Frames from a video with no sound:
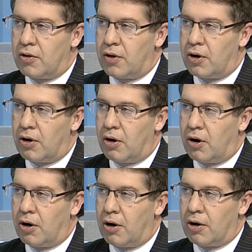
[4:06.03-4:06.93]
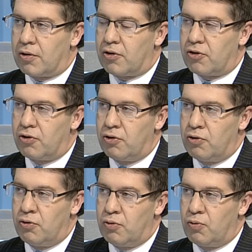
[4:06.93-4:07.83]
there are
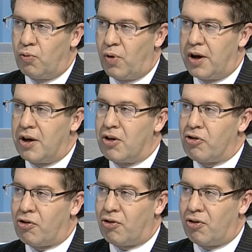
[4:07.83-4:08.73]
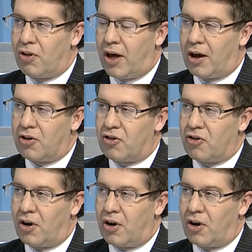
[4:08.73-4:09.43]
two ways that,